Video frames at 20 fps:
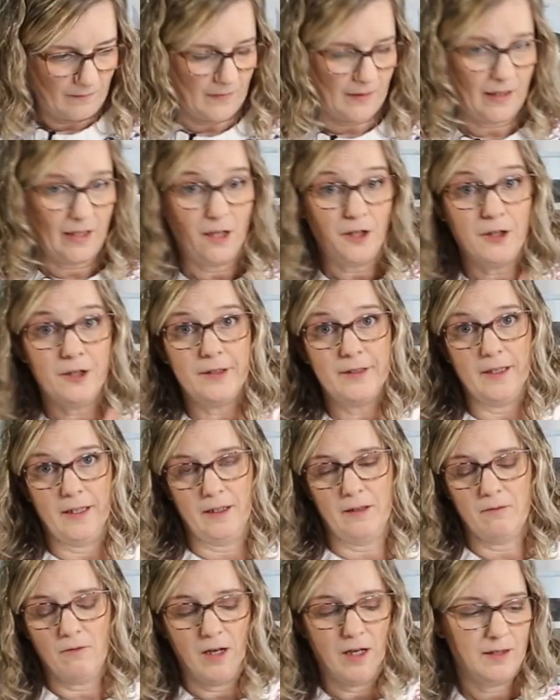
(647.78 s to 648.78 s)
The other
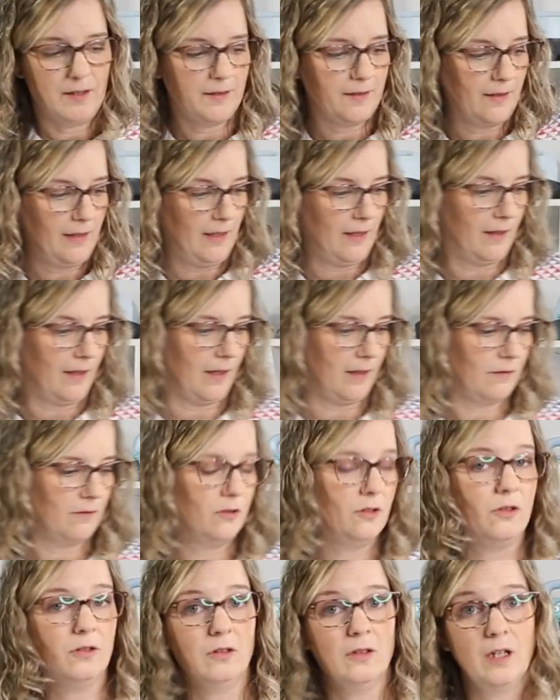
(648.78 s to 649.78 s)
thing, while it's eating,
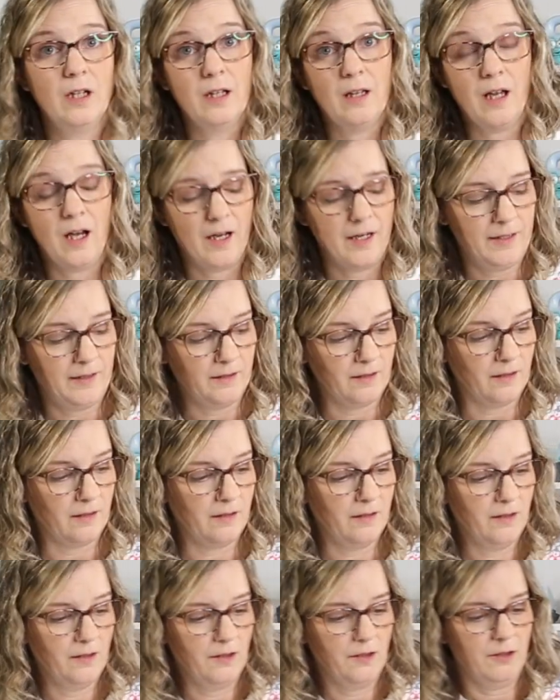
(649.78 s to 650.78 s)
to align
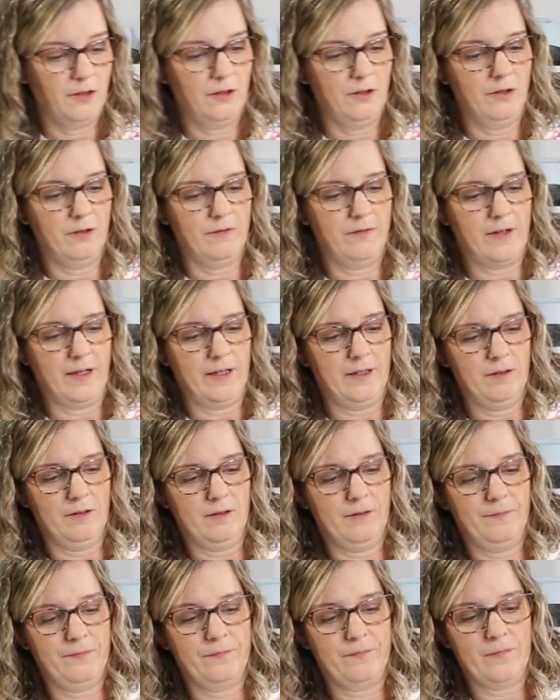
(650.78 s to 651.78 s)
your vinyl.
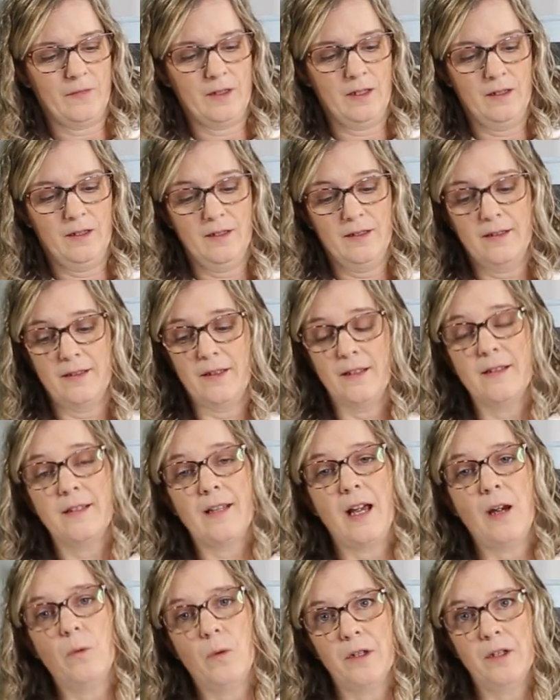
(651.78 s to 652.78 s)

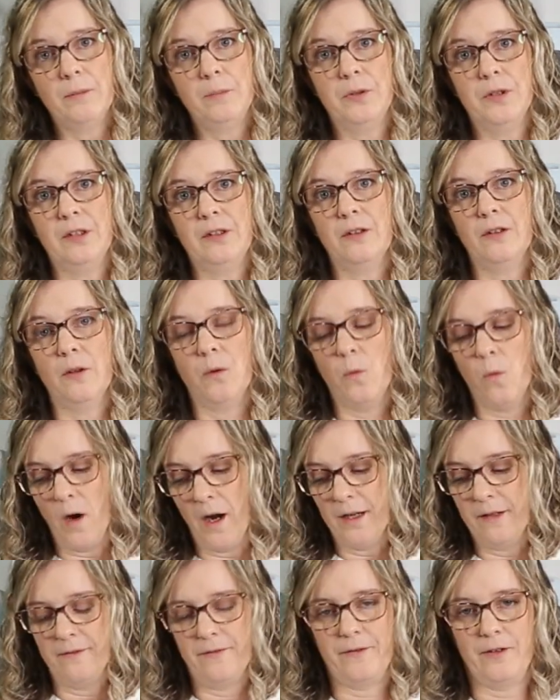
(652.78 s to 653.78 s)
Since I want to put the
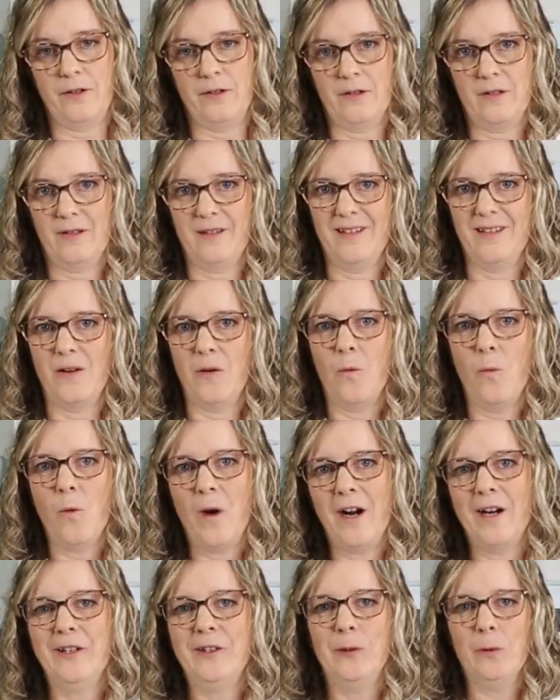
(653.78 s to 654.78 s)
white first,
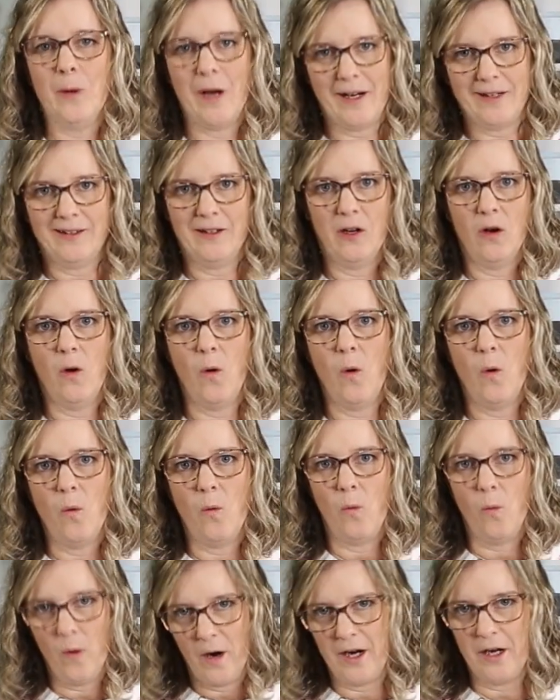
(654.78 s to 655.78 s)
where do I know
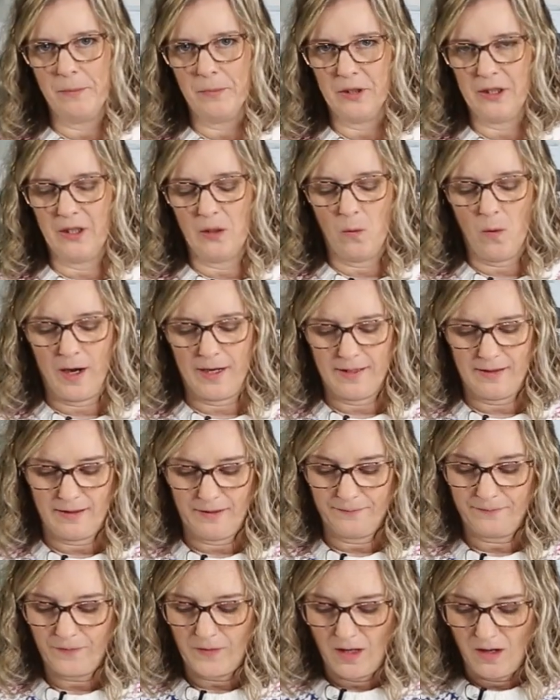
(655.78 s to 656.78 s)
where to put the white?
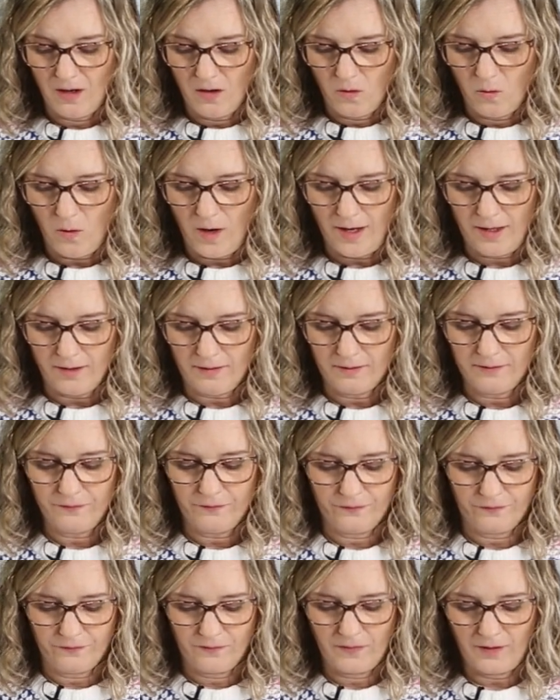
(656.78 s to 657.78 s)
Well,
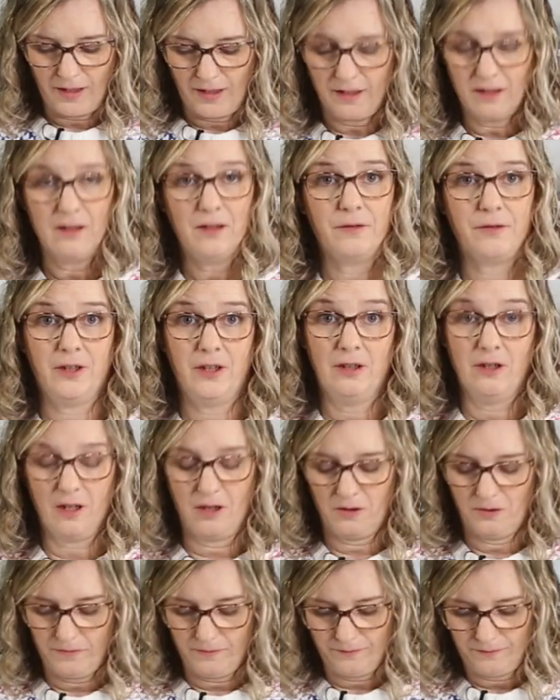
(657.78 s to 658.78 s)
I don't know if you
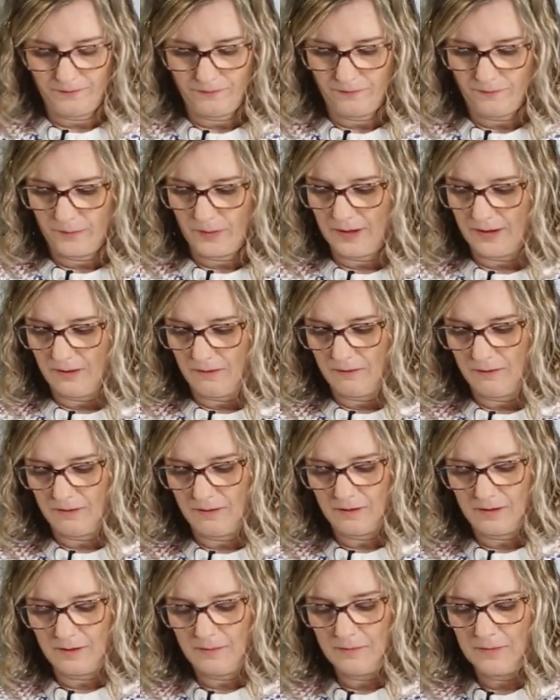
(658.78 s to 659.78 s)
know, but
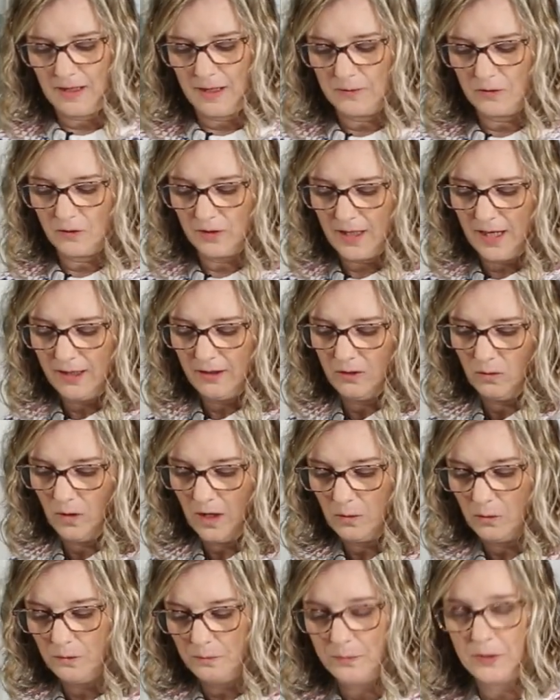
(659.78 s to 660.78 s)
sometimes what I do,
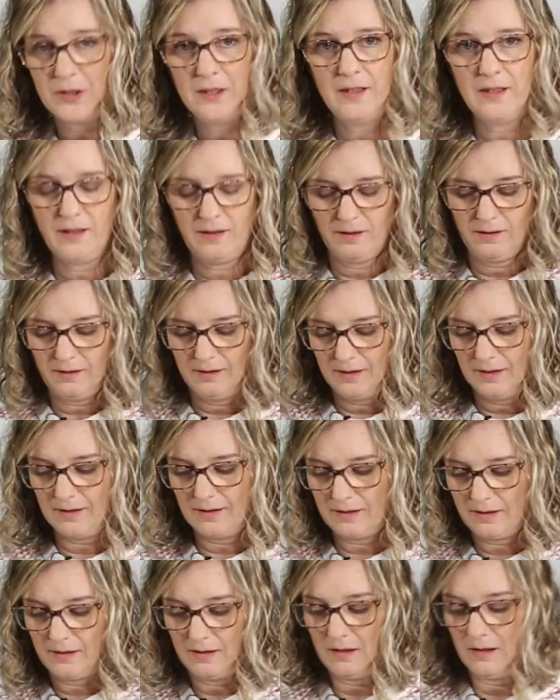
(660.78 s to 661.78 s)
I would put
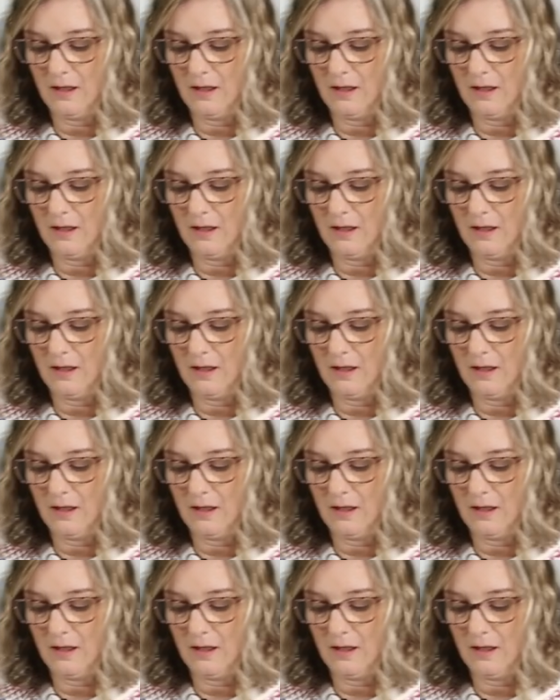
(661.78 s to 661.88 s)
this